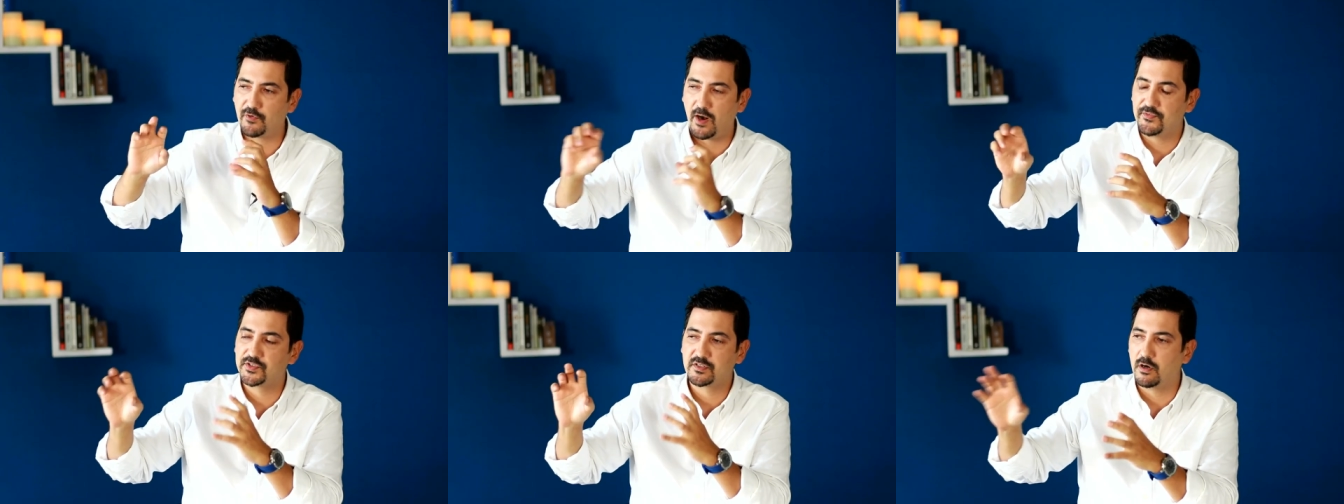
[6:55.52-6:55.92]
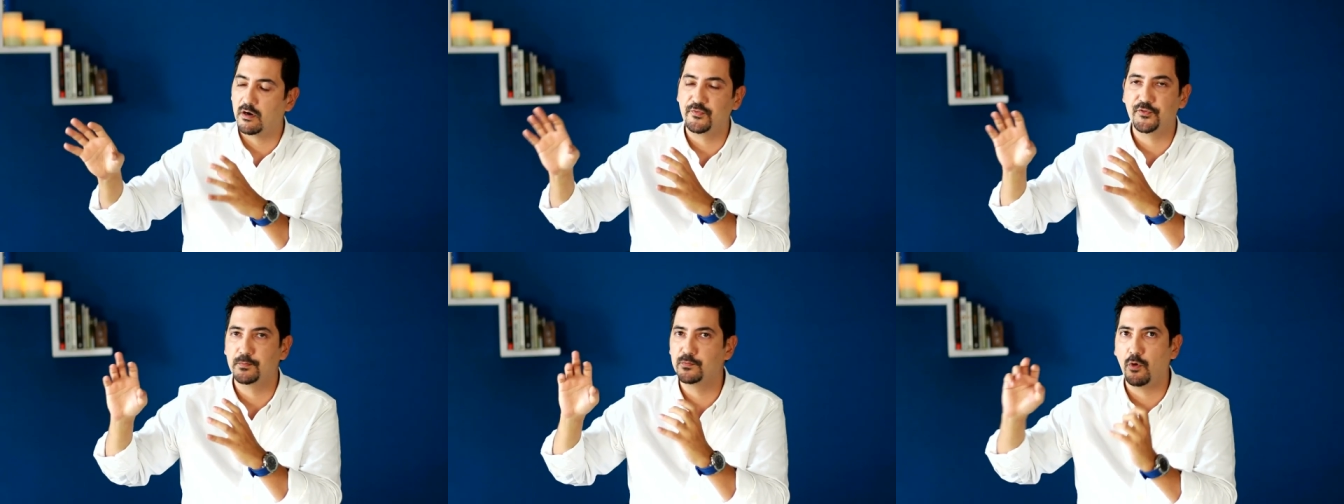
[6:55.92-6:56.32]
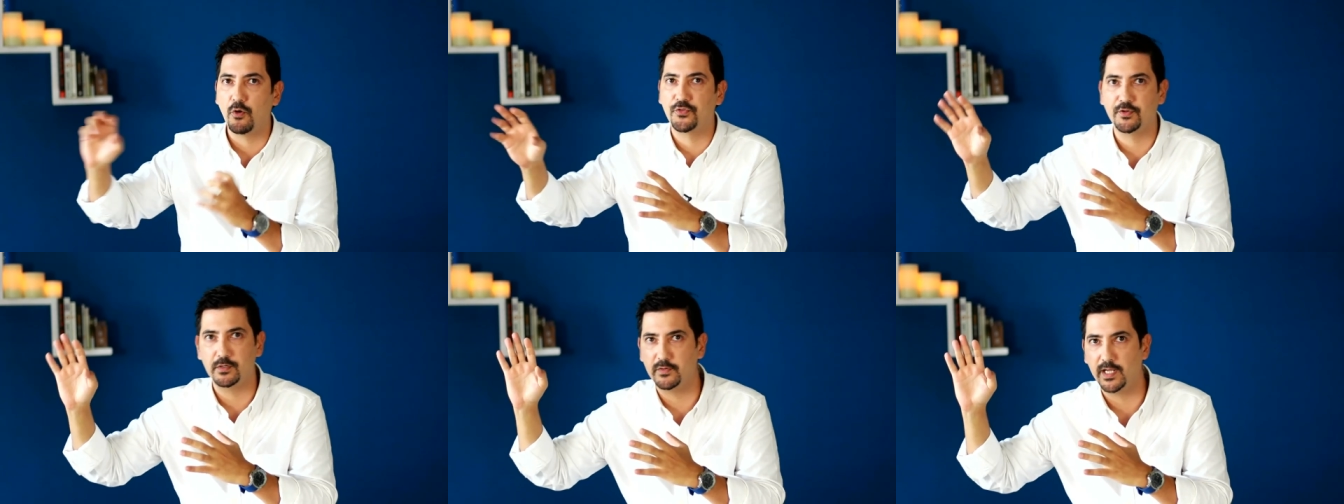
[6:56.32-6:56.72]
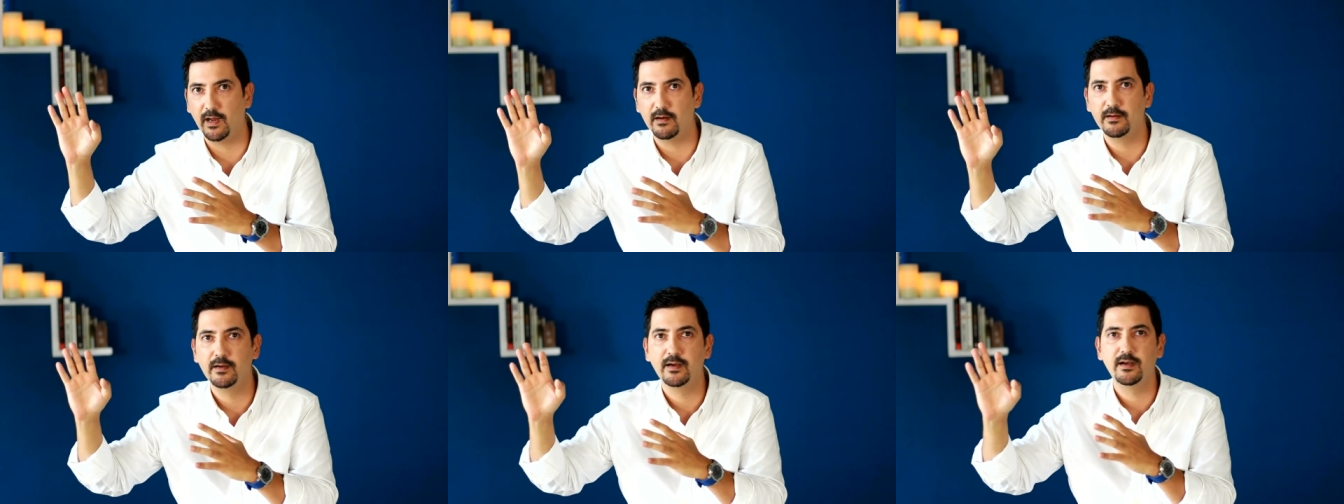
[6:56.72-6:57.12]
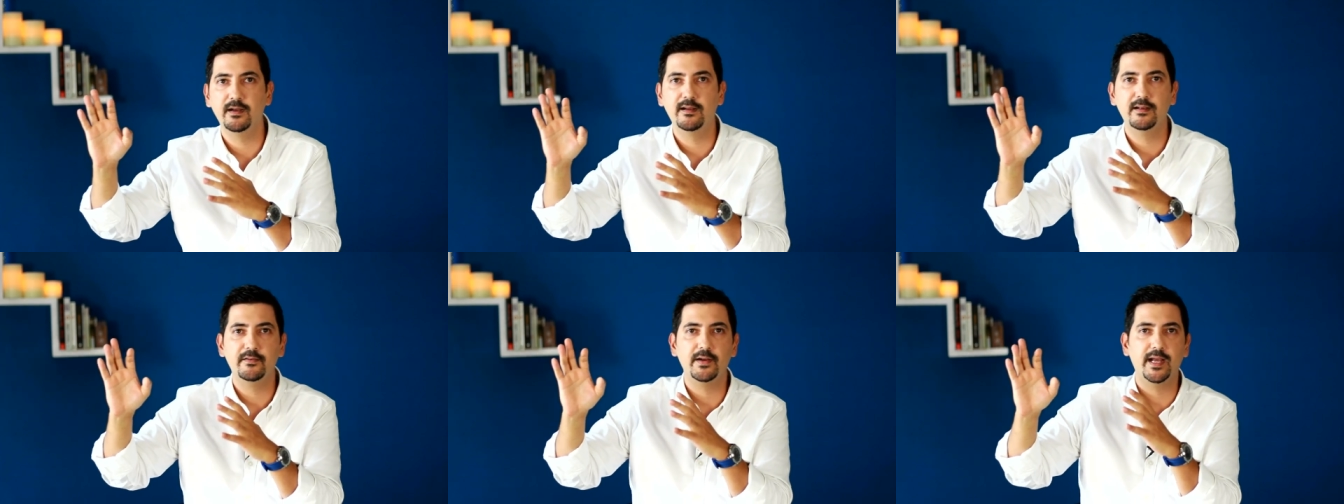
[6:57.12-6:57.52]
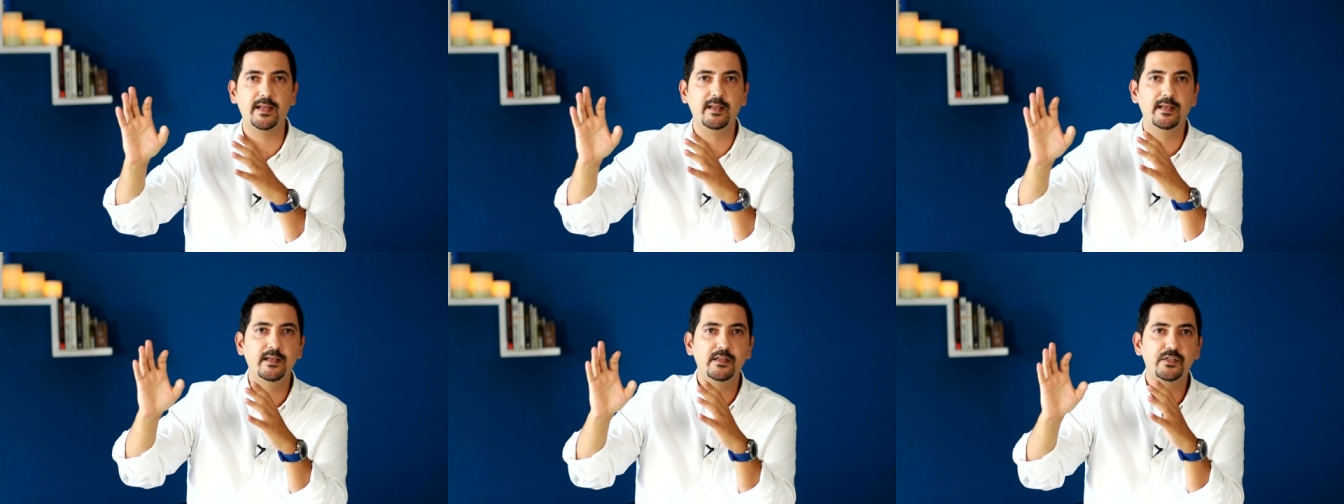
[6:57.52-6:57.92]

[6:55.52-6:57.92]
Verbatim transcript: graphics card from North Korea, right?